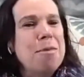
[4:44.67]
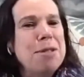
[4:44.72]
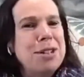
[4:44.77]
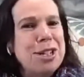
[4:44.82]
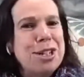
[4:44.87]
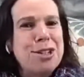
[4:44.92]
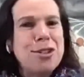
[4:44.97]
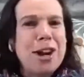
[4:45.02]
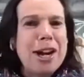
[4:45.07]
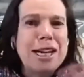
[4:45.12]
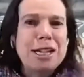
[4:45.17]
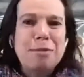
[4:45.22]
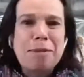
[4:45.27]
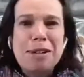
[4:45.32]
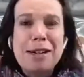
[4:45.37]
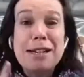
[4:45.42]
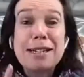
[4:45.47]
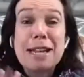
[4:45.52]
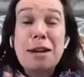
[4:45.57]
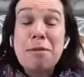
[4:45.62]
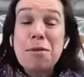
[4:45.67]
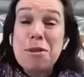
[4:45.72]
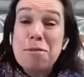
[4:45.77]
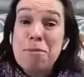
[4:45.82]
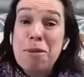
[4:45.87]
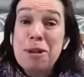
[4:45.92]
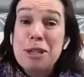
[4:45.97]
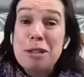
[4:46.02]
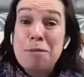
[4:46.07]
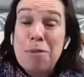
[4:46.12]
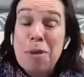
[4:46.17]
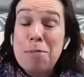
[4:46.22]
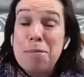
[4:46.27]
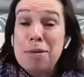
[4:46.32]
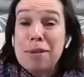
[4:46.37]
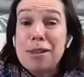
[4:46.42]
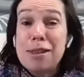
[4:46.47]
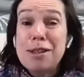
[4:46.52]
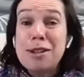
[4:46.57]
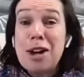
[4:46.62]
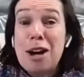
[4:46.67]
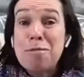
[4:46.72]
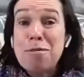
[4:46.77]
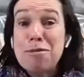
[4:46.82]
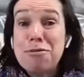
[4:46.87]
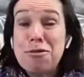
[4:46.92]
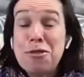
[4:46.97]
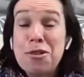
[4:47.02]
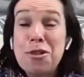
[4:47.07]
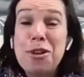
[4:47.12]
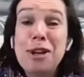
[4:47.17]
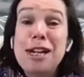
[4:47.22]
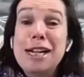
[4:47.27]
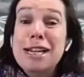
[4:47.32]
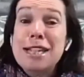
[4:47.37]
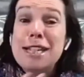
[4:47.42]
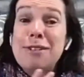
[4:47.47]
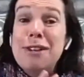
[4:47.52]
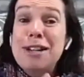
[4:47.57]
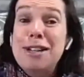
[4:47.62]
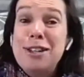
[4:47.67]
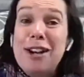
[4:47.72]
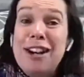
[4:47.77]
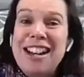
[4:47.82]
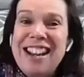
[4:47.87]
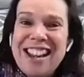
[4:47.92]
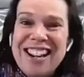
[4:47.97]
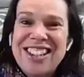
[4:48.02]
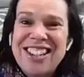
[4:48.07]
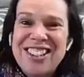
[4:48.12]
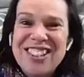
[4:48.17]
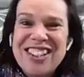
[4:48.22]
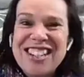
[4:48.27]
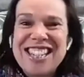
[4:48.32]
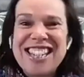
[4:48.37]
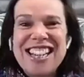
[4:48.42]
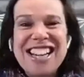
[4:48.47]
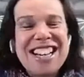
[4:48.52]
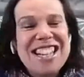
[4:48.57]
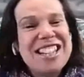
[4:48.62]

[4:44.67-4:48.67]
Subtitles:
which is strange because they were the most popular the time before, so I dyed extras.